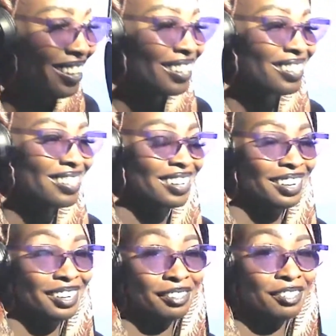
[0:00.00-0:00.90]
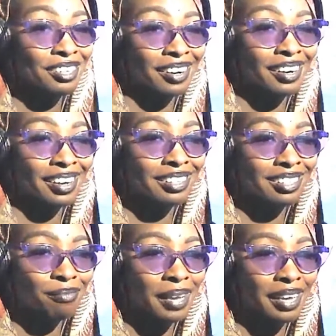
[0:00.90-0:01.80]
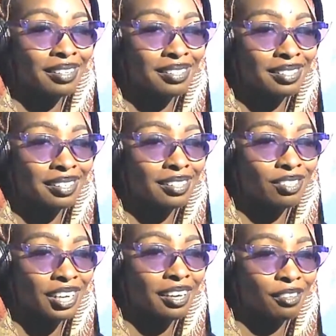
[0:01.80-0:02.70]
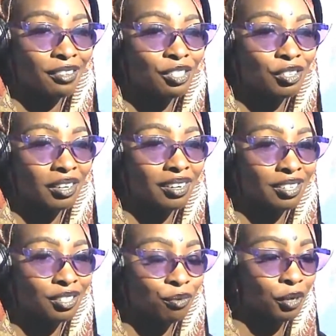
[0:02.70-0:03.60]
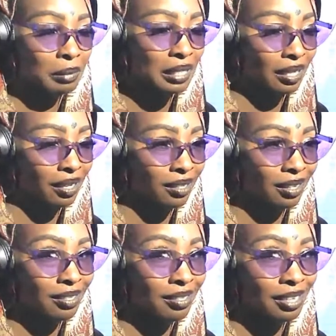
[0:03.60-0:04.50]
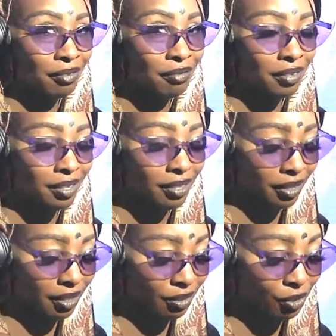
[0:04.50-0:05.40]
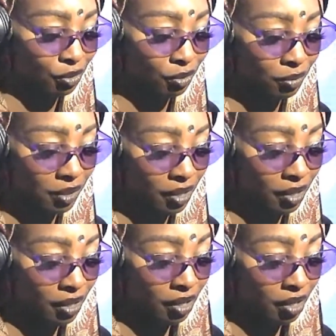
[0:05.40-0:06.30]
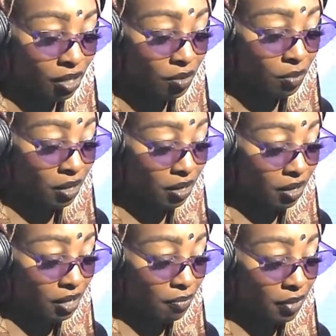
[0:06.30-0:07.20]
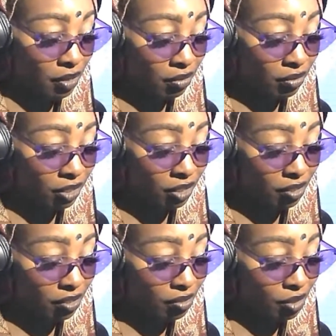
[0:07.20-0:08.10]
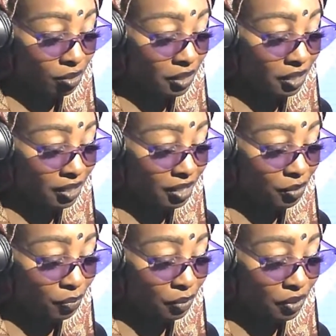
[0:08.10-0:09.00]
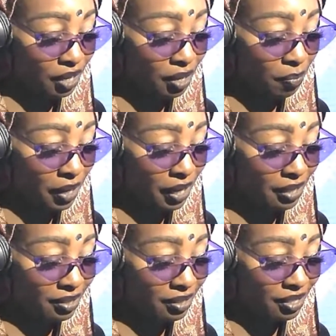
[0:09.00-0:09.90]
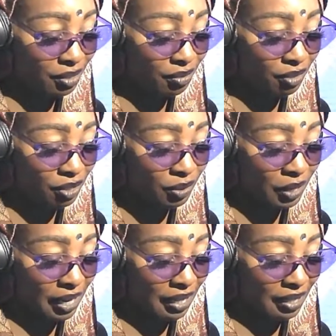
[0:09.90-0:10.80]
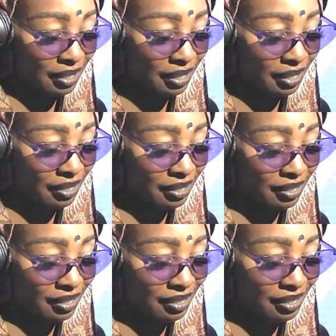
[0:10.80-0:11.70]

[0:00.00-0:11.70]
Check out the TRE Nation magazine. Check out the TRE Nation website. That's definitely the truth. You are emotional, quick tempered, and positive in your ideas.